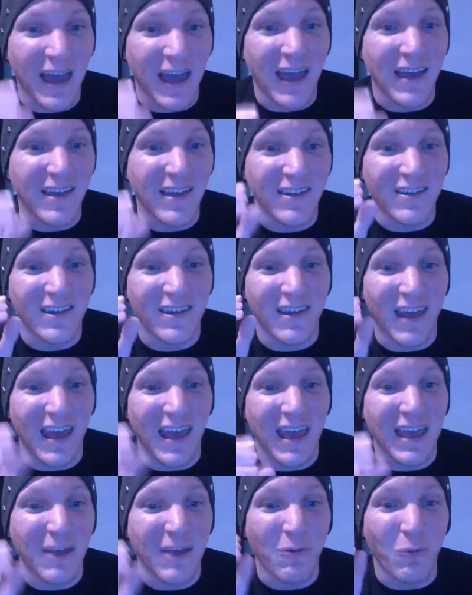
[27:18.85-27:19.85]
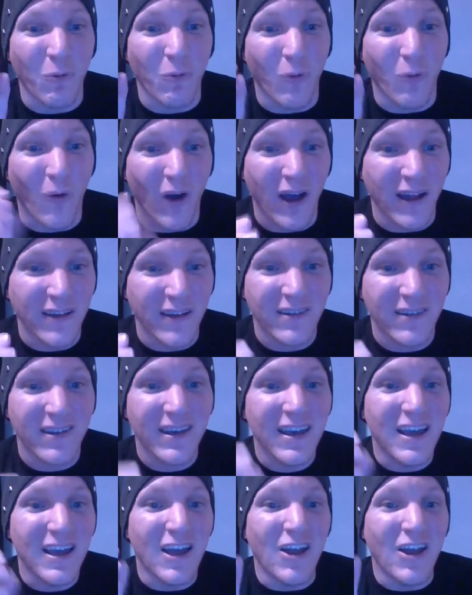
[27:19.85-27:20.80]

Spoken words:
as they want.